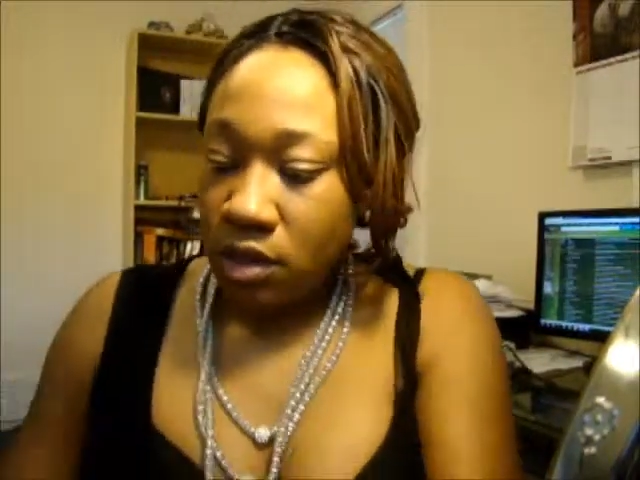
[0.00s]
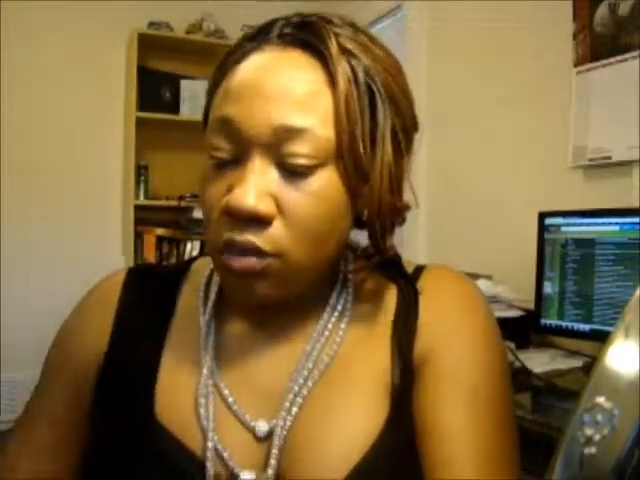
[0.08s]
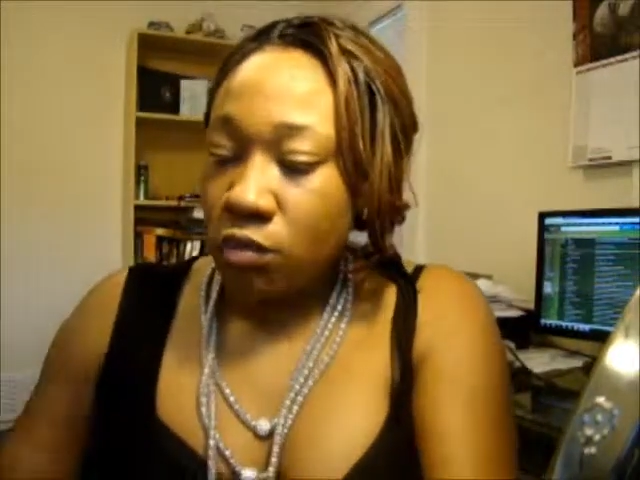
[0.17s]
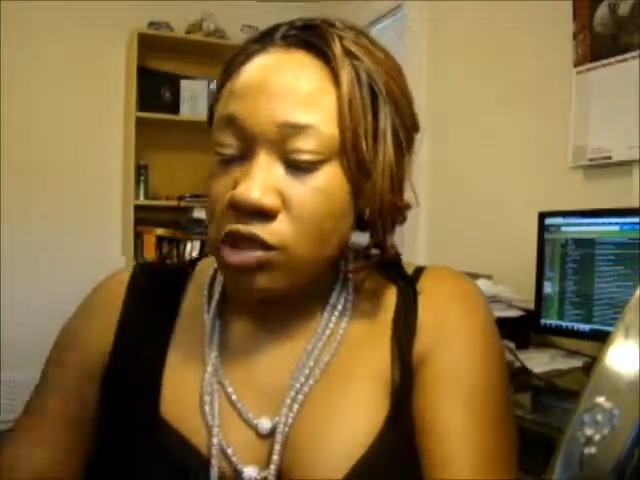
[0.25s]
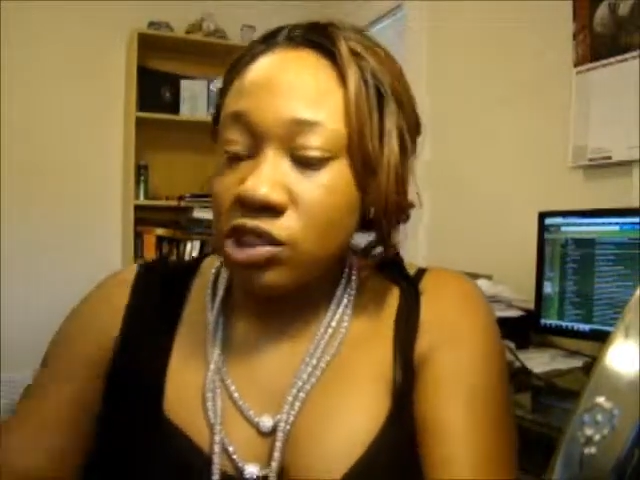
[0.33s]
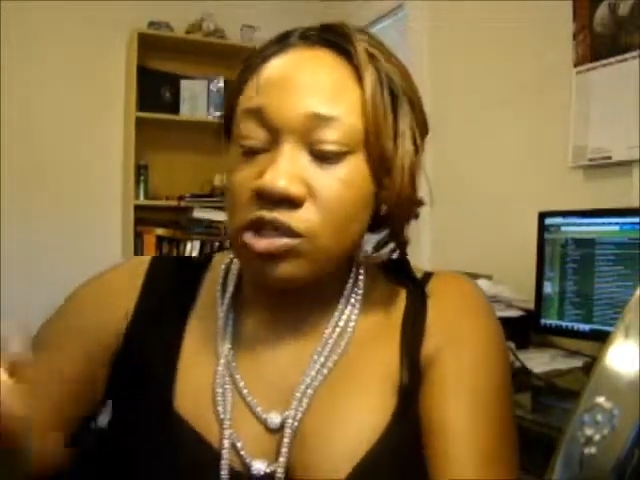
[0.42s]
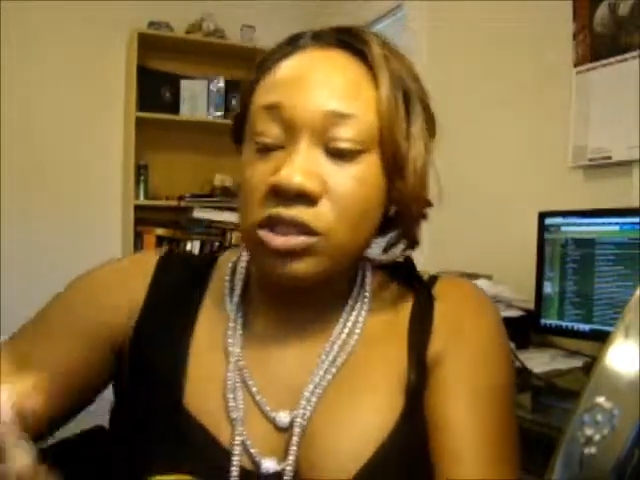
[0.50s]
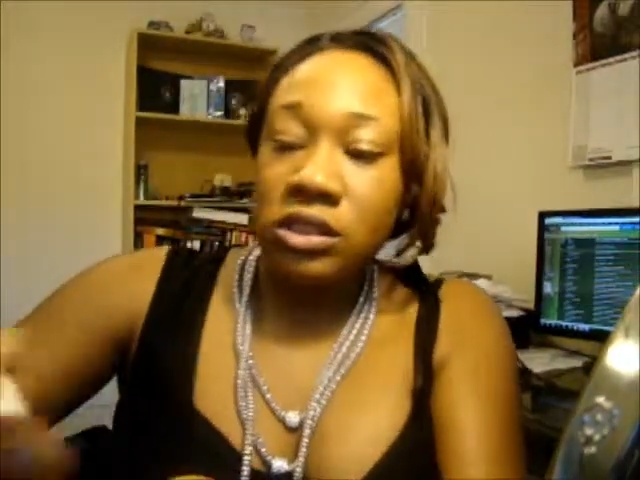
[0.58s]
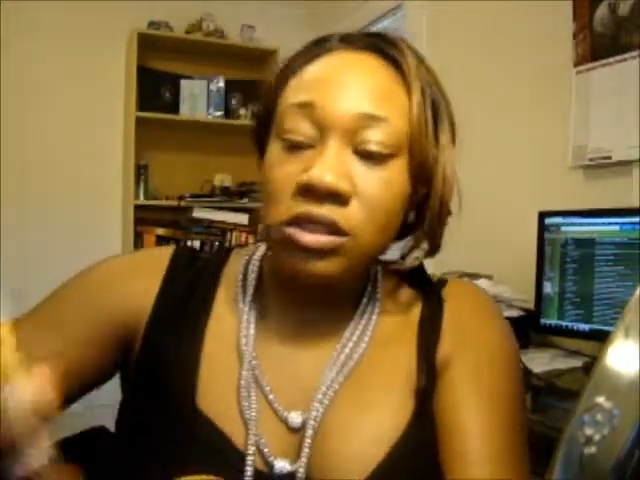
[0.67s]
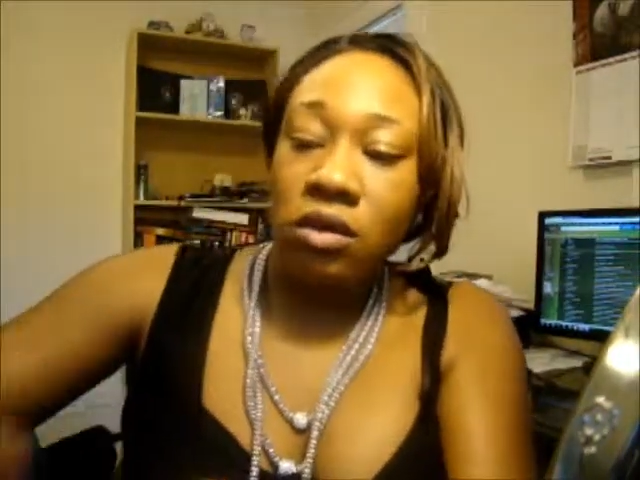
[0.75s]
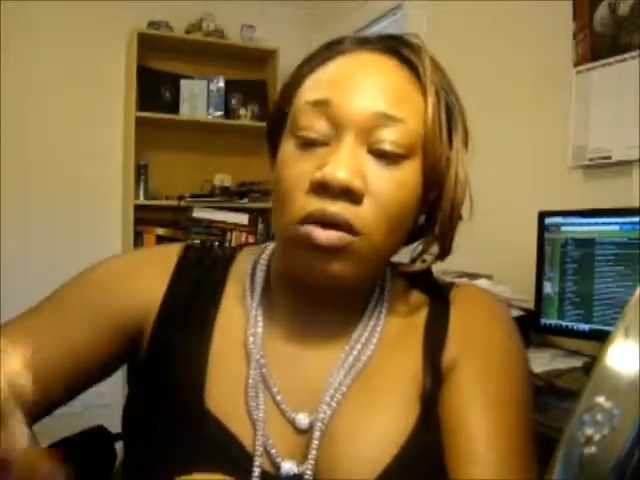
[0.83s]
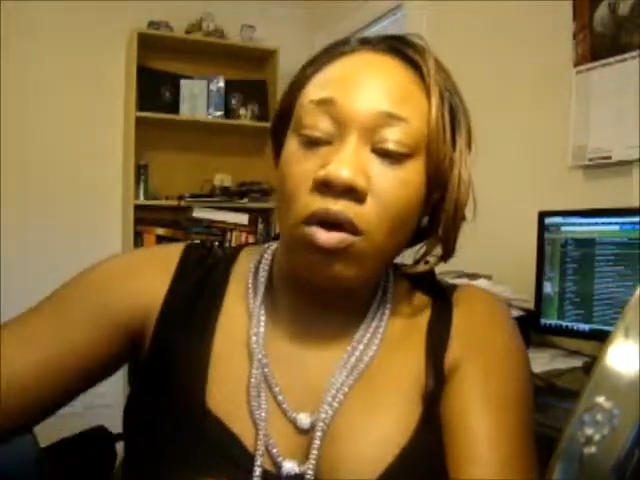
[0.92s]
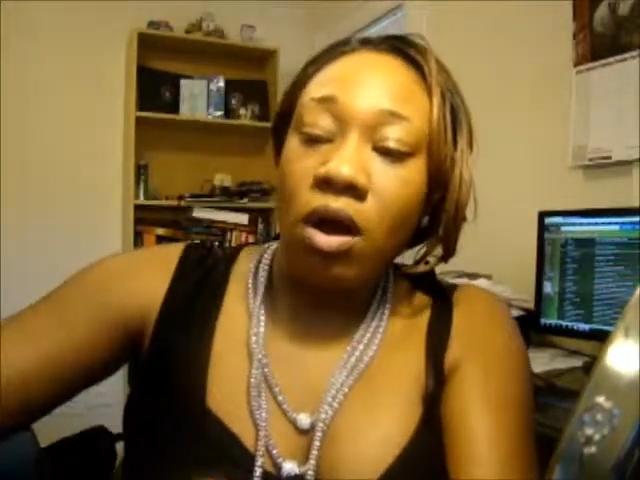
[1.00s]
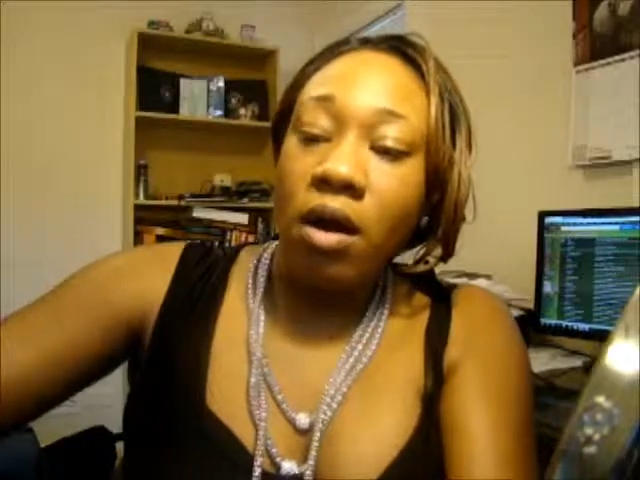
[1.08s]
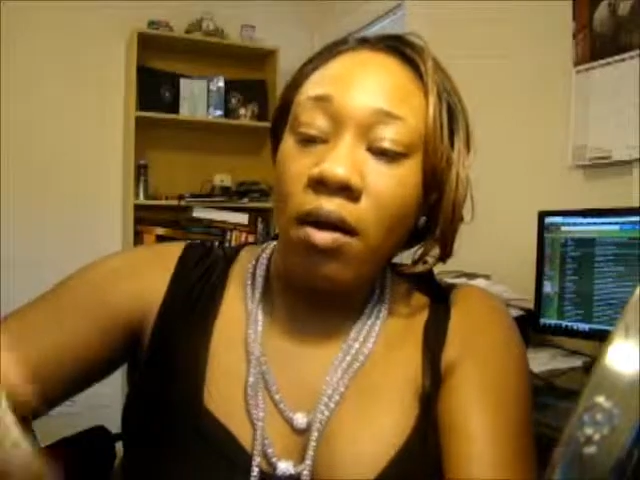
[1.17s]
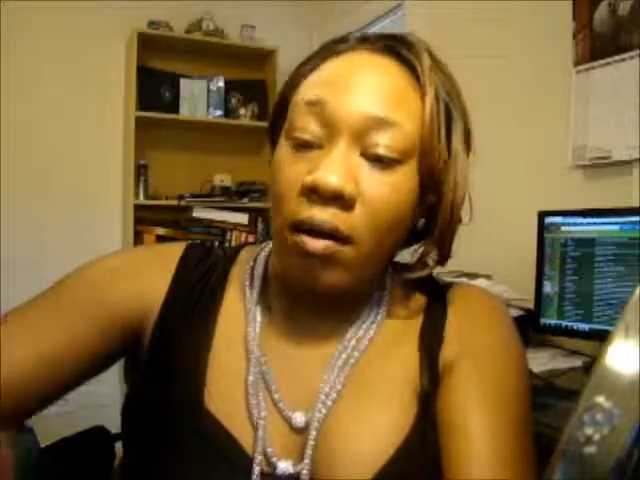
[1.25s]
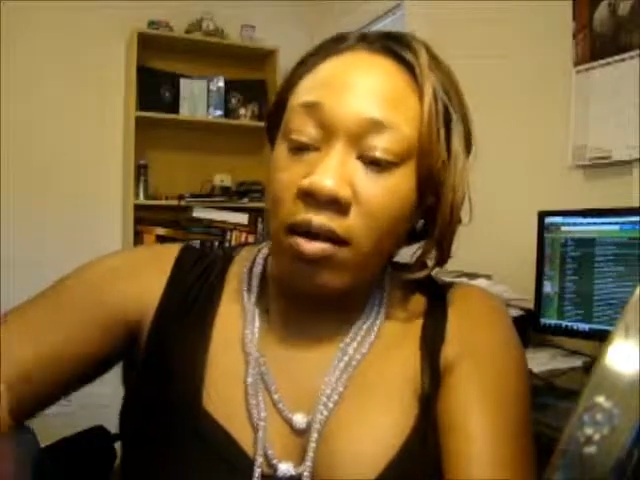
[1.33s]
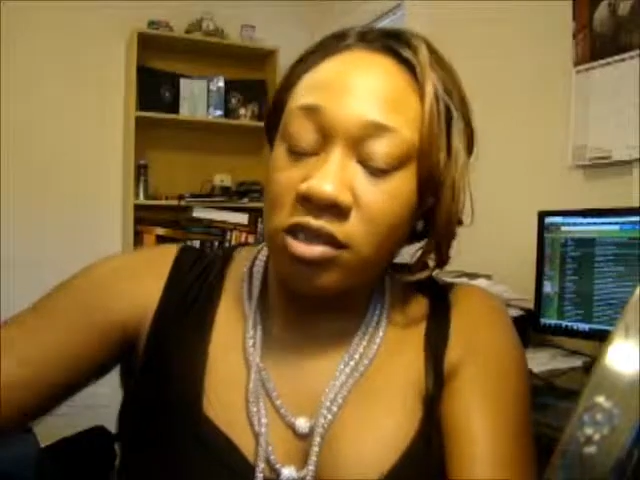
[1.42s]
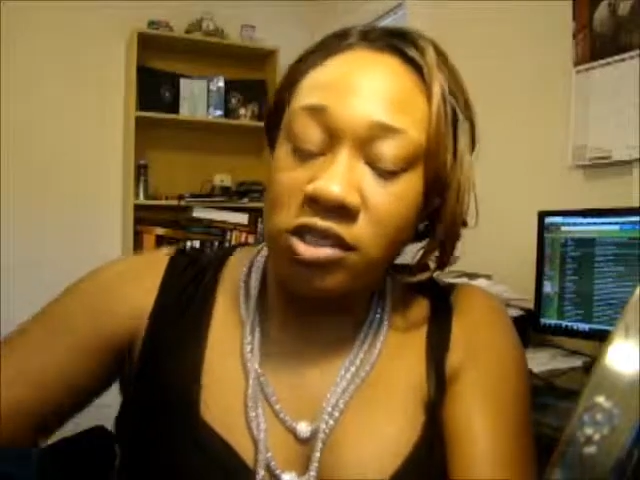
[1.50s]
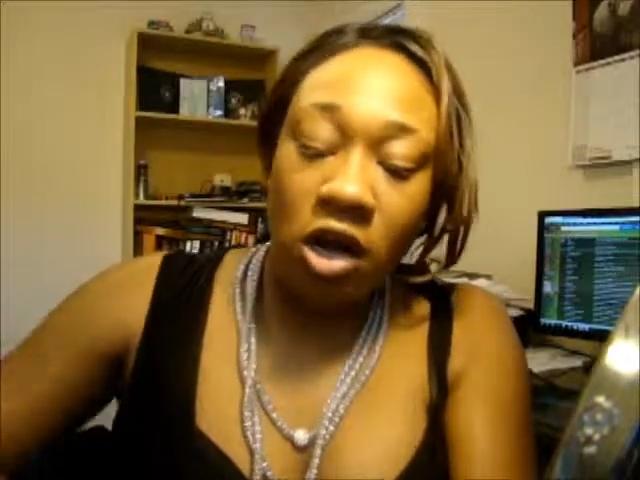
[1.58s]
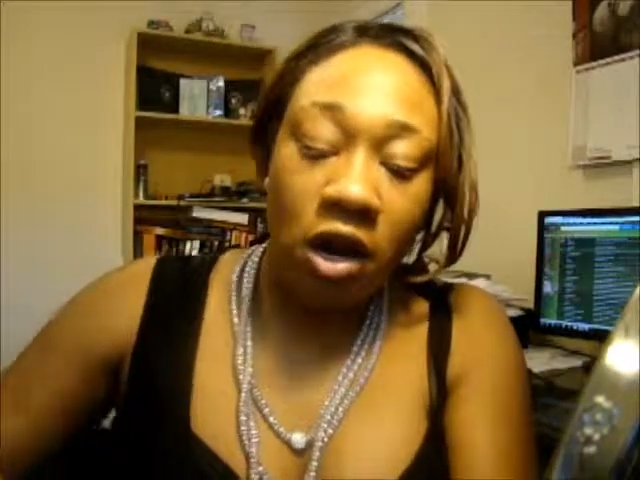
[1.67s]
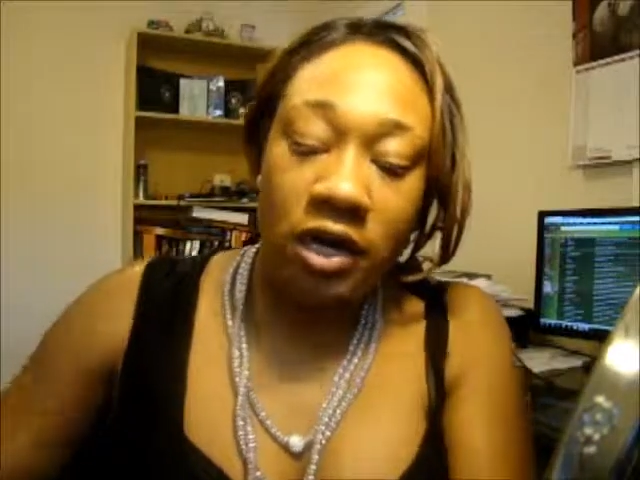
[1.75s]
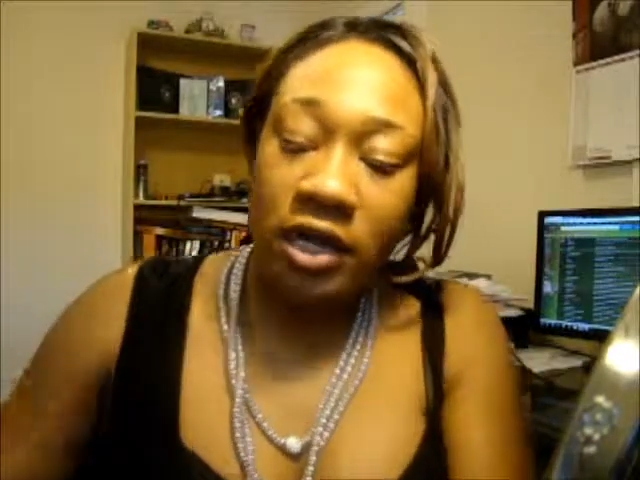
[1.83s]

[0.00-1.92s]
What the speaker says: which is starting